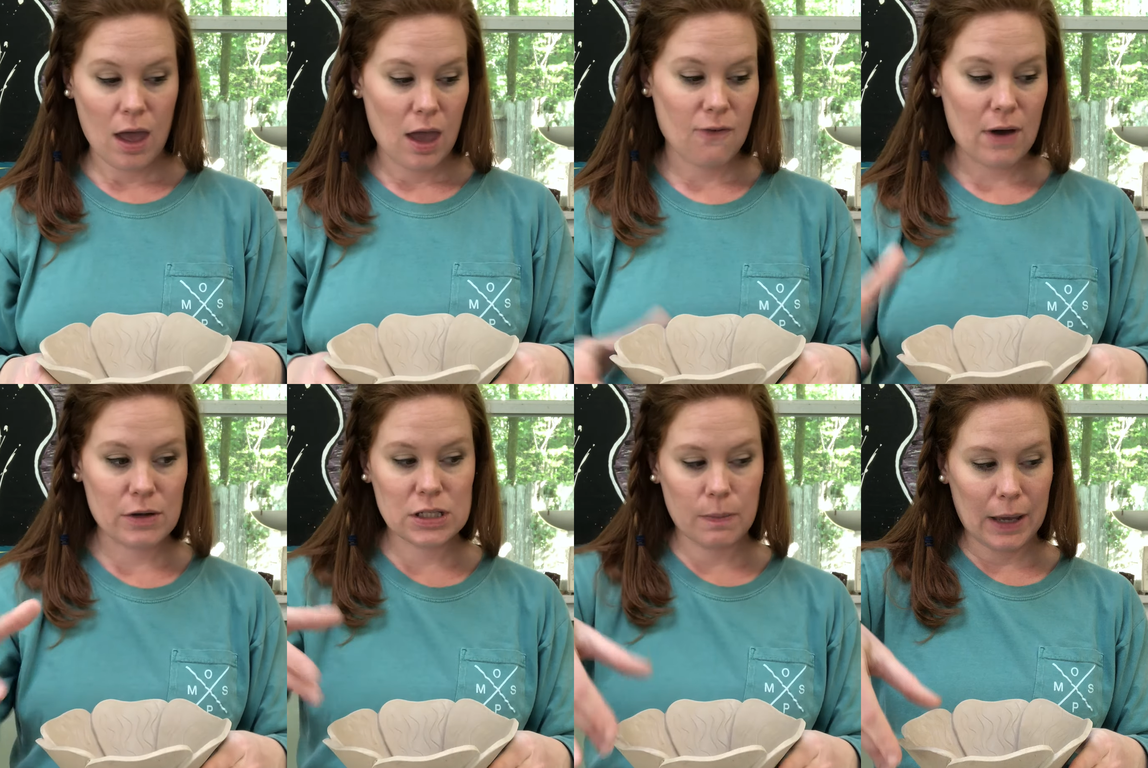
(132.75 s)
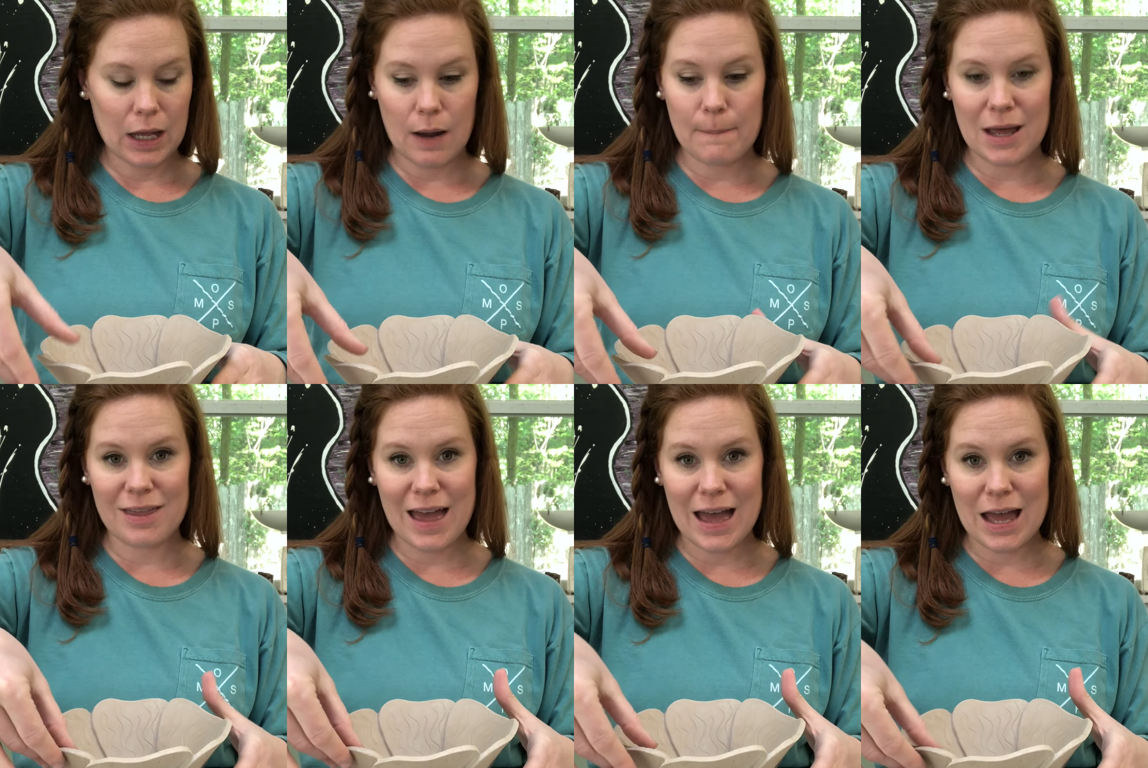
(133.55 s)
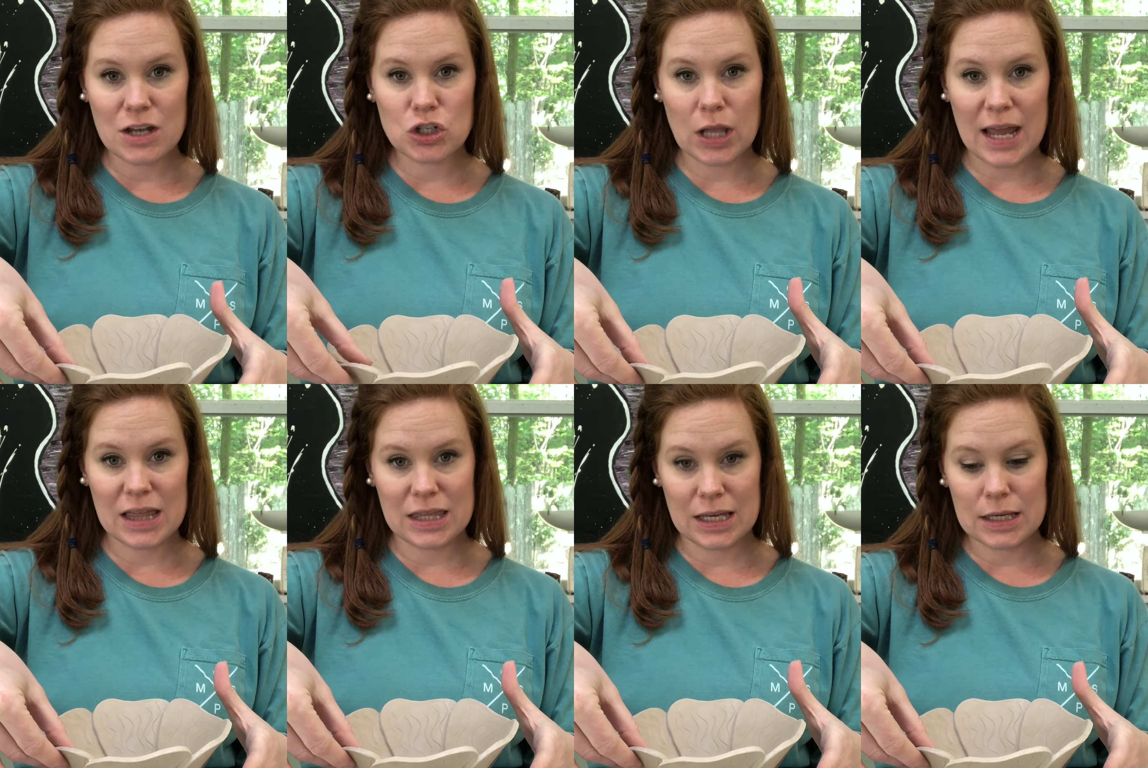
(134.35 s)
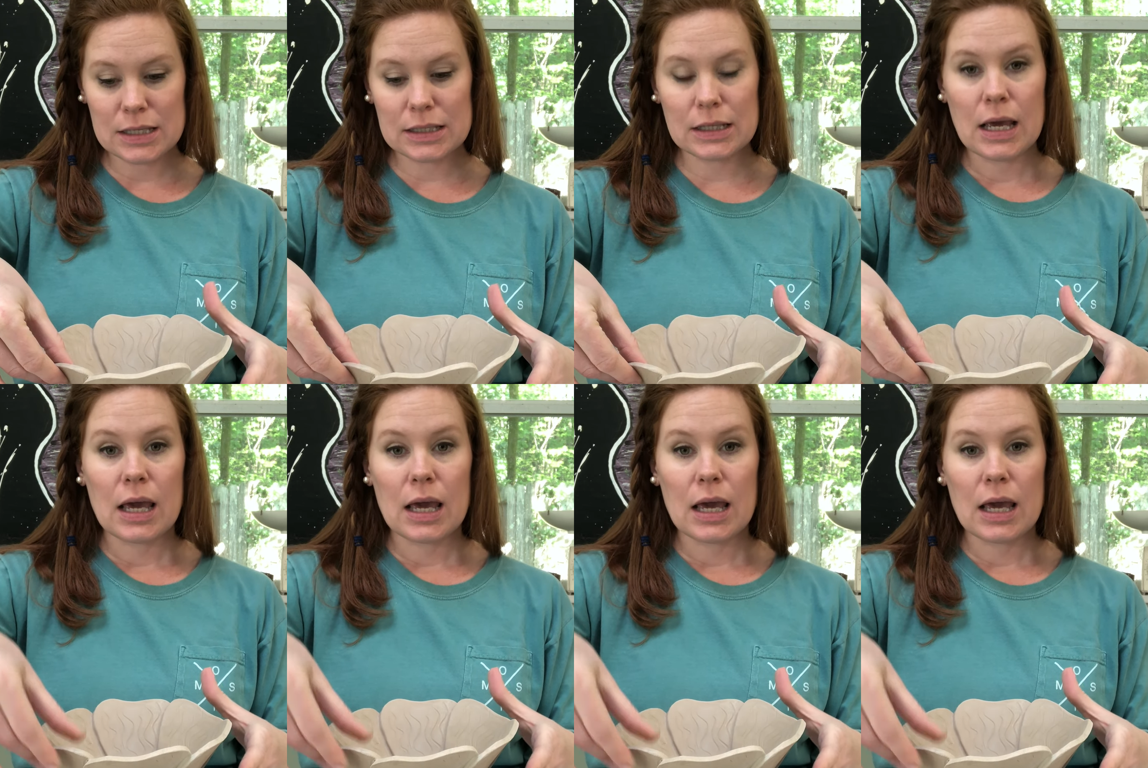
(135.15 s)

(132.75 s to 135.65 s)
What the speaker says: If I was to pick it up by the edge like this,